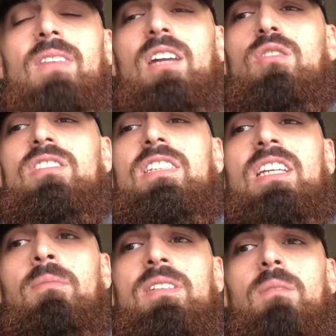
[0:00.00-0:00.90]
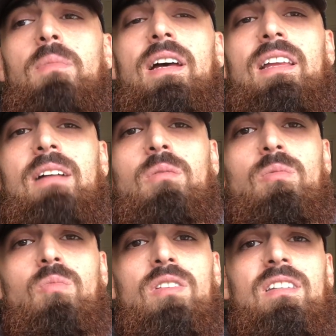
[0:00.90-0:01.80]
I don't see him as a player that
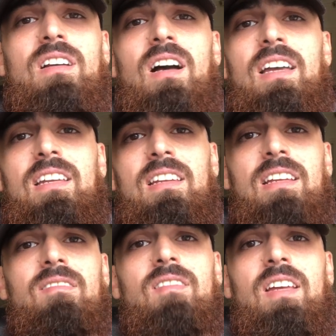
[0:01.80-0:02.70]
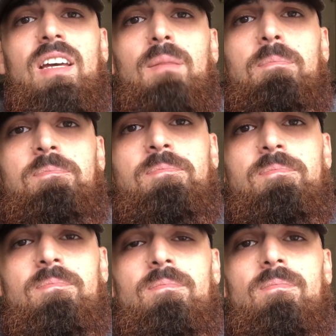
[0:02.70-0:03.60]
would want to cut in and
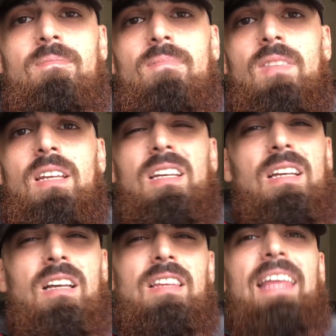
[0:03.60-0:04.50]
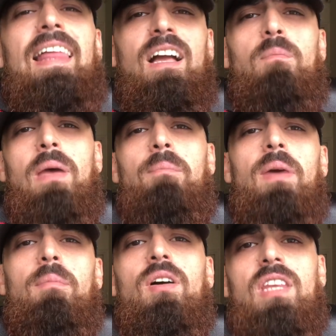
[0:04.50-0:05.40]
like a
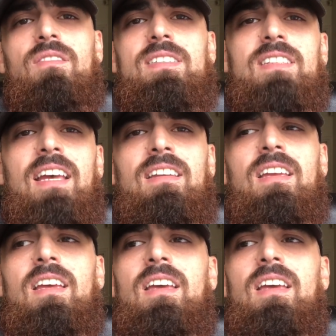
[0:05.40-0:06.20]
Pepe, but on the other side.